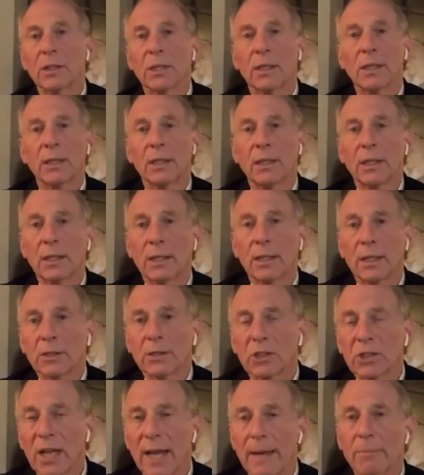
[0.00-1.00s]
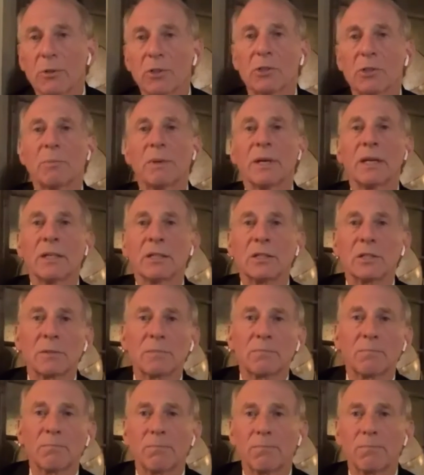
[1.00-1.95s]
cyberspace,